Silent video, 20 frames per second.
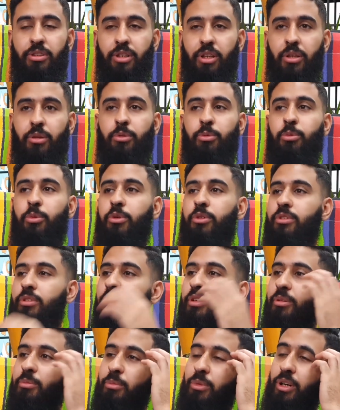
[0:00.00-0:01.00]
I want
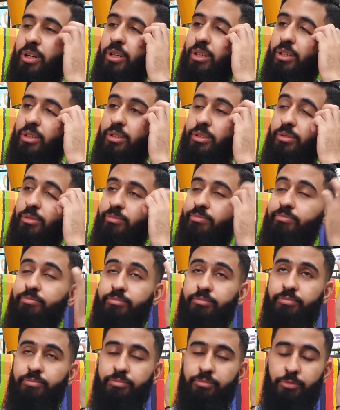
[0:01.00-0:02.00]
in my
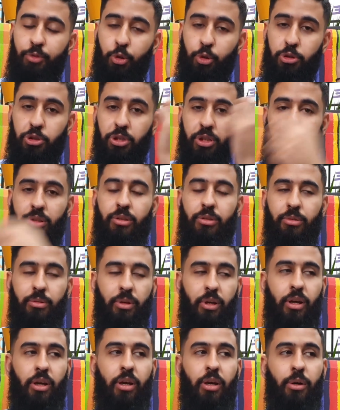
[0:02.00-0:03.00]
future
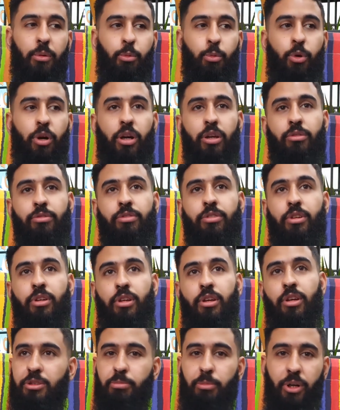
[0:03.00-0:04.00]
wife,
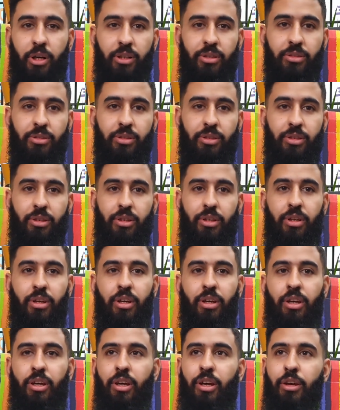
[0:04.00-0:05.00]
smart,
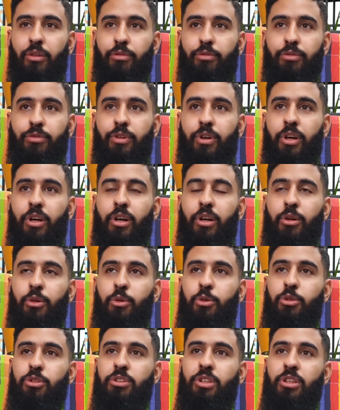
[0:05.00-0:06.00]
have a
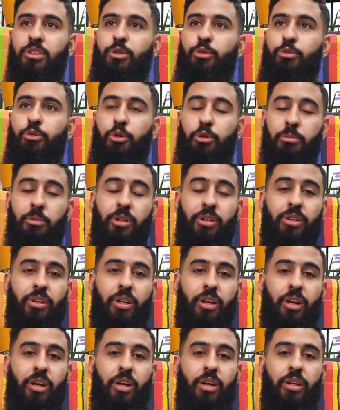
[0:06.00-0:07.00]
good sense of humor,
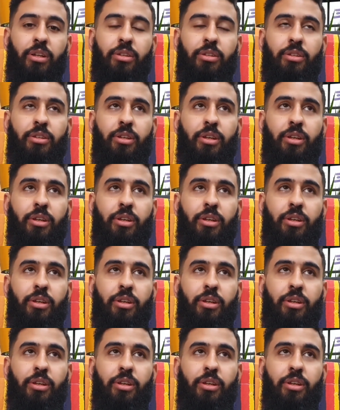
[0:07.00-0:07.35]
and